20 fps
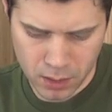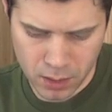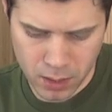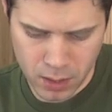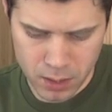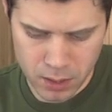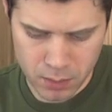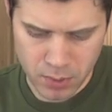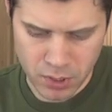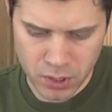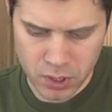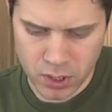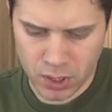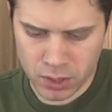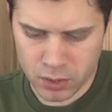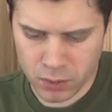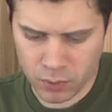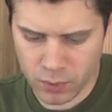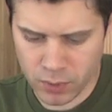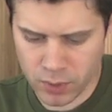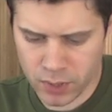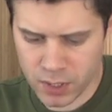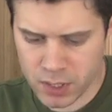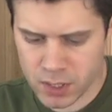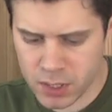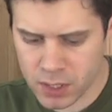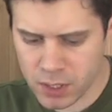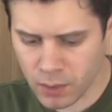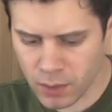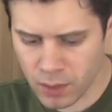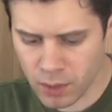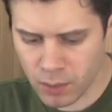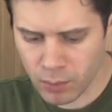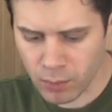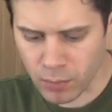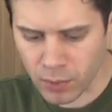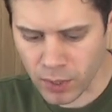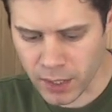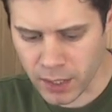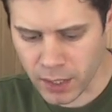I need to be gentle with this so I
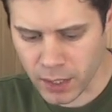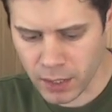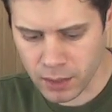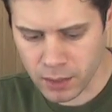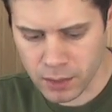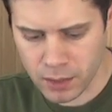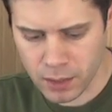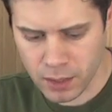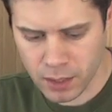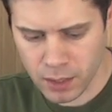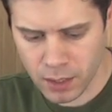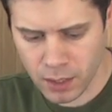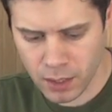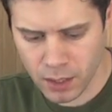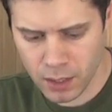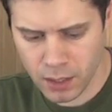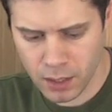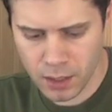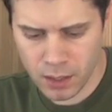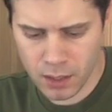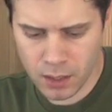don't break anything.